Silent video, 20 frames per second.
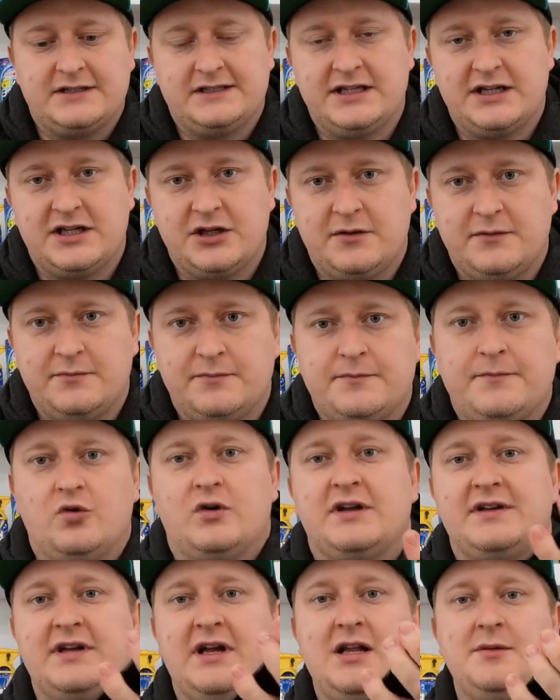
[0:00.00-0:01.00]
here.
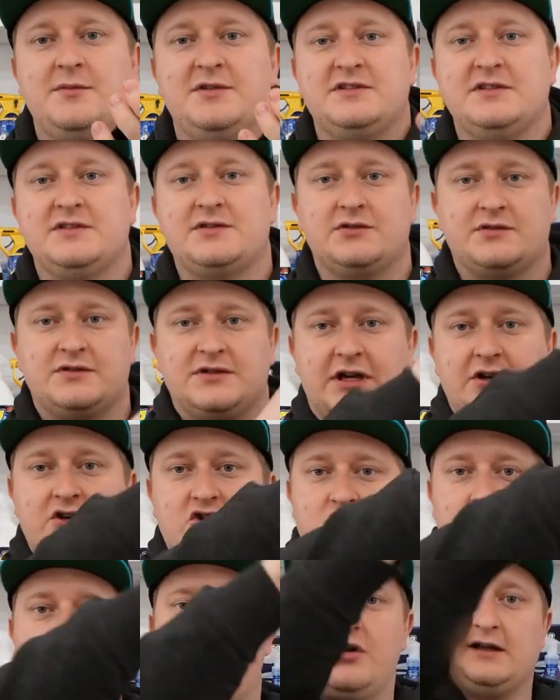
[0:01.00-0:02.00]
So the motorcycle
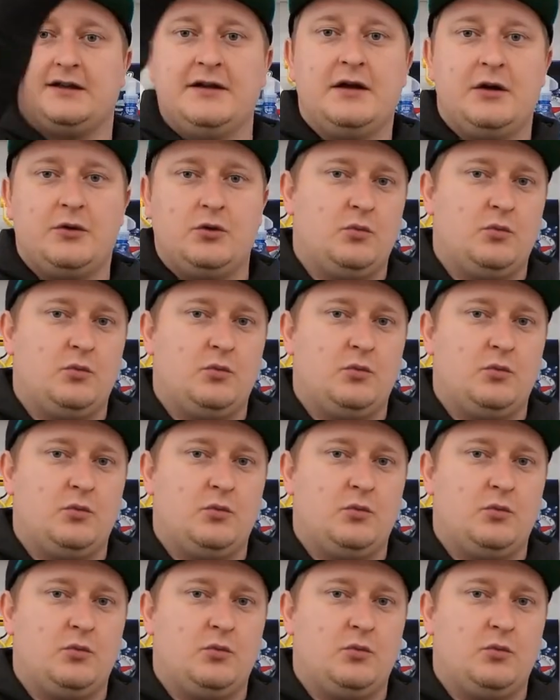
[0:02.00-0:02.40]
helmets are nicely on the